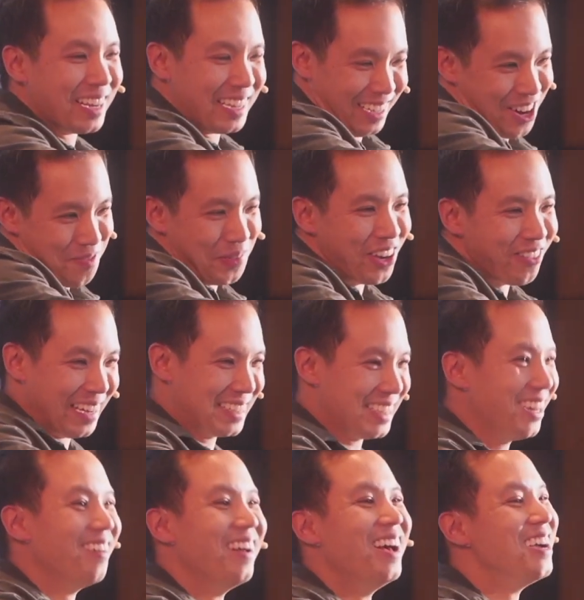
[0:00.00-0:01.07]
a couple of weeks
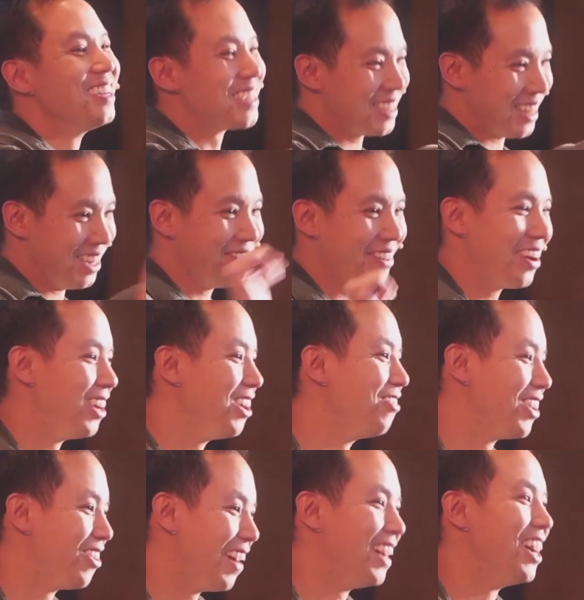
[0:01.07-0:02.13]
ago, just in a very
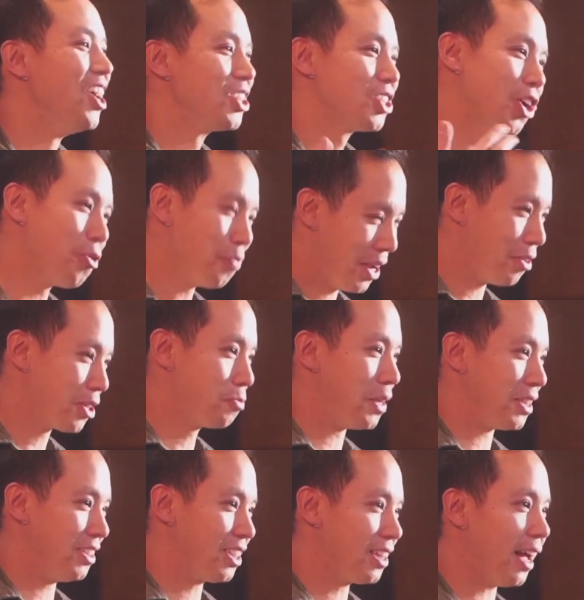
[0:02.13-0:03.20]
lovely way, told me I was
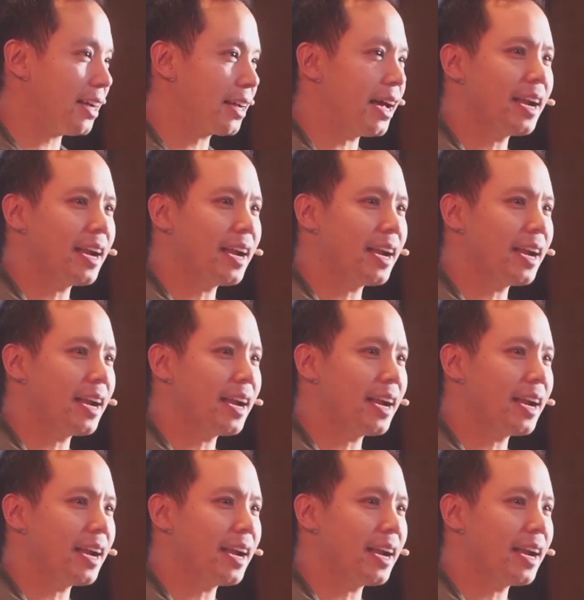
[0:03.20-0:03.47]
businesslike.